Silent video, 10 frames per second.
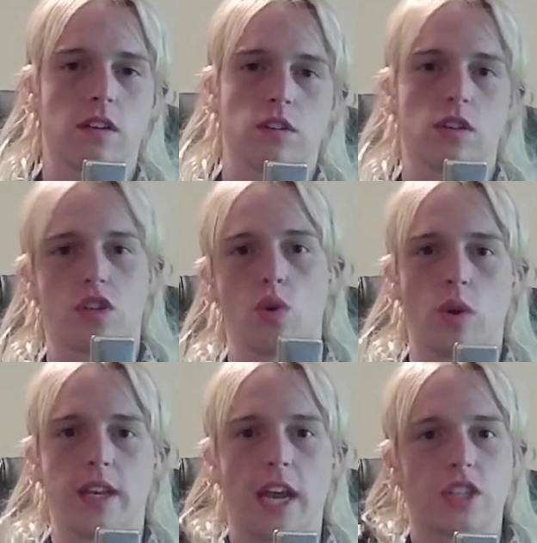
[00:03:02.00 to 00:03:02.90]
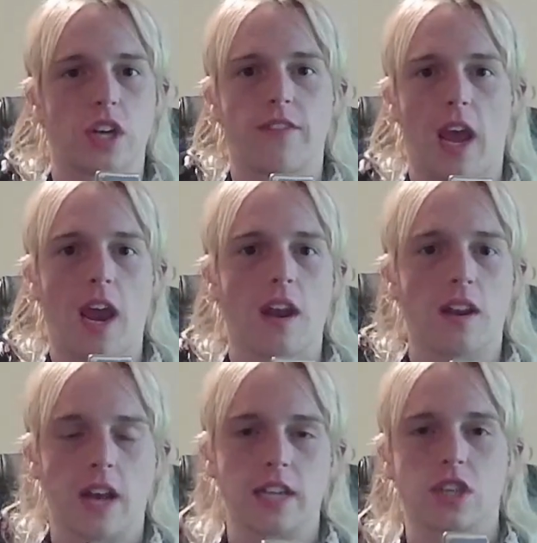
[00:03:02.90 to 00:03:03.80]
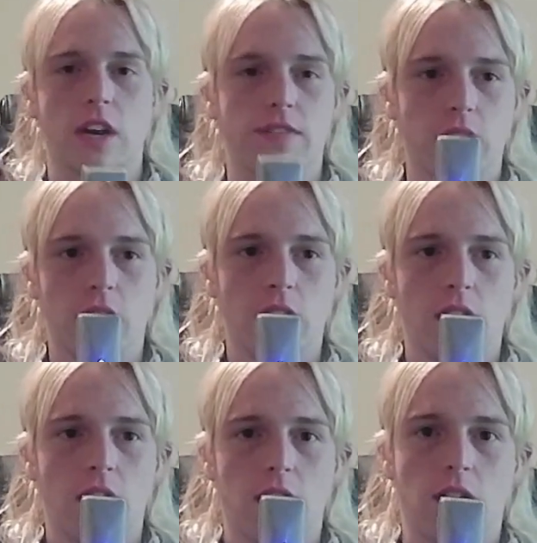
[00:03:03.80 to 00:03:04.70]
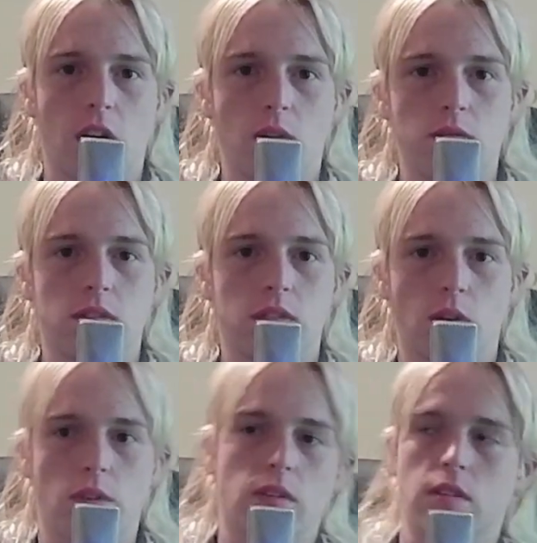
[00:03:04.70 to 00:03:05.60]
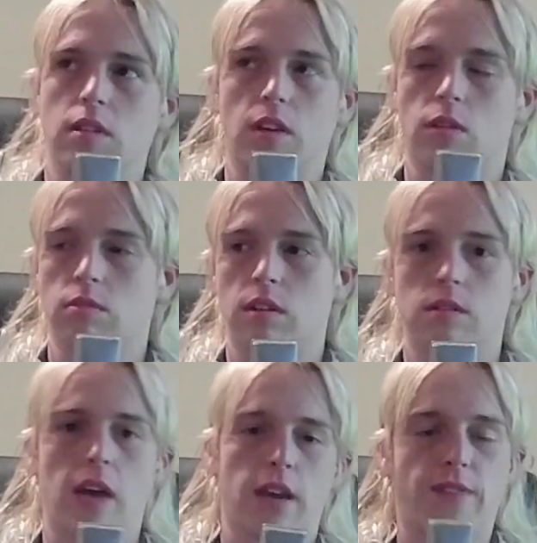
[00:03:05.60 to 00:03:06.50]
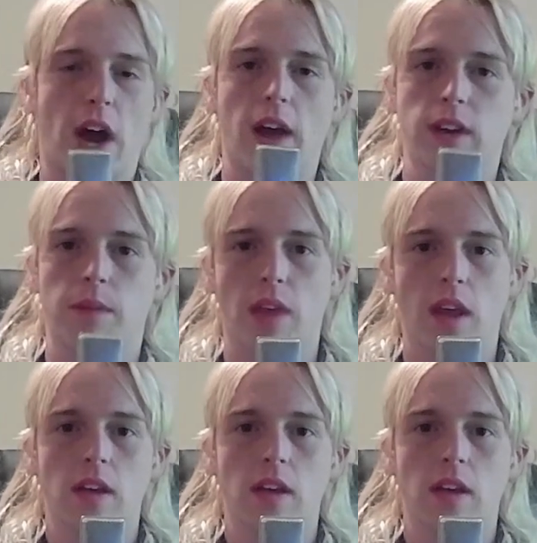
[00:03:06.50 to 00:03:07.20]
to a day shift and a night shift, or 9 to 5 type thing.